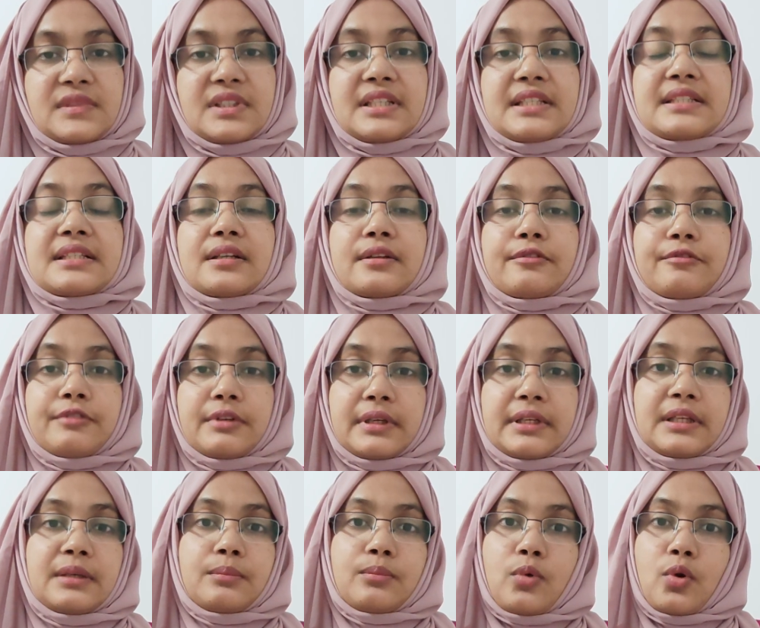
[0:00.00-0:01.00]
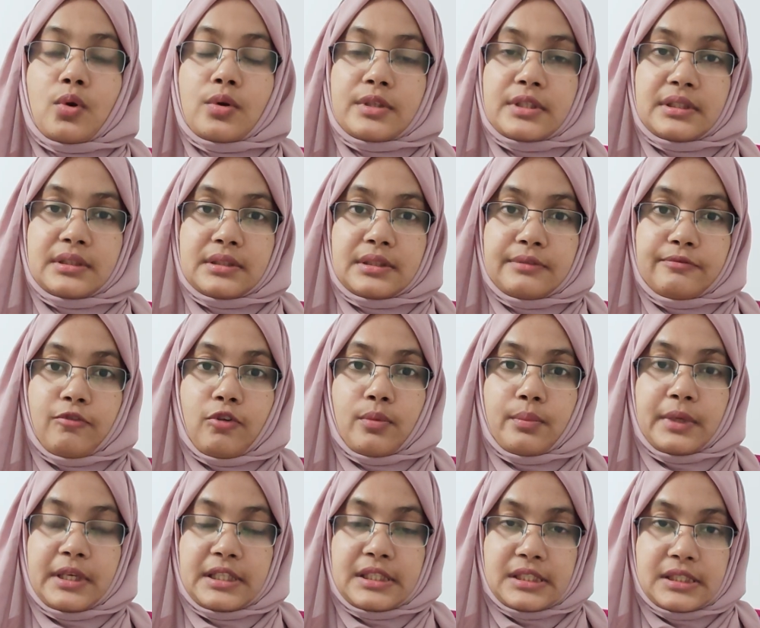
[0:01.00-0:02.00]
These are very important
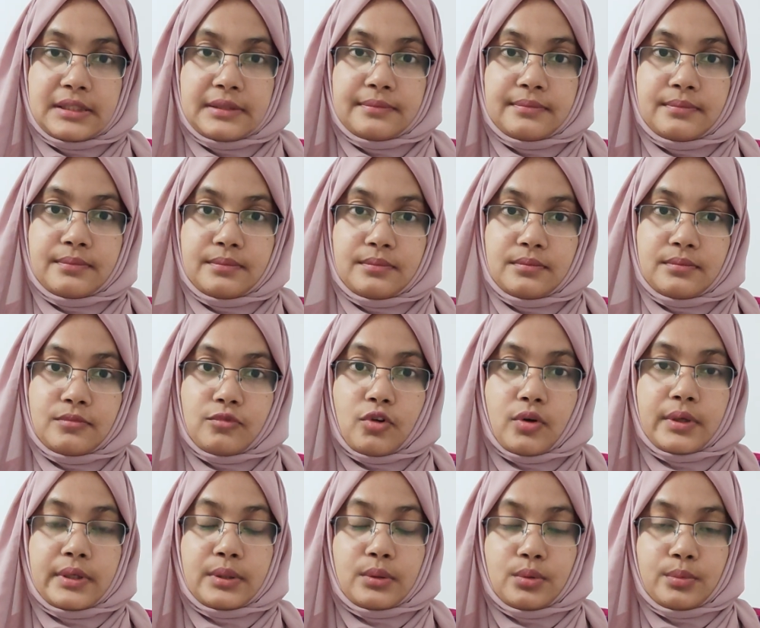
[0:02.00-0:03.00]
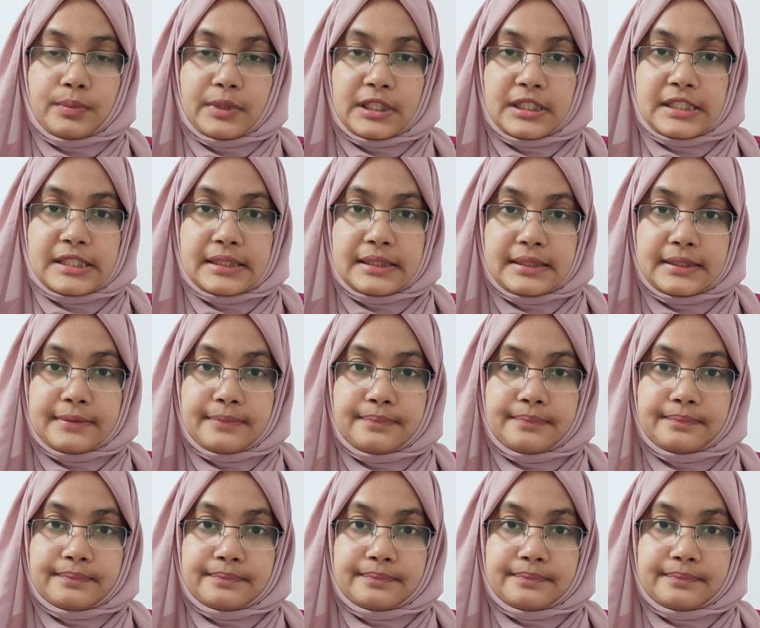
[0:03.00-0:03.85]
information for your patient.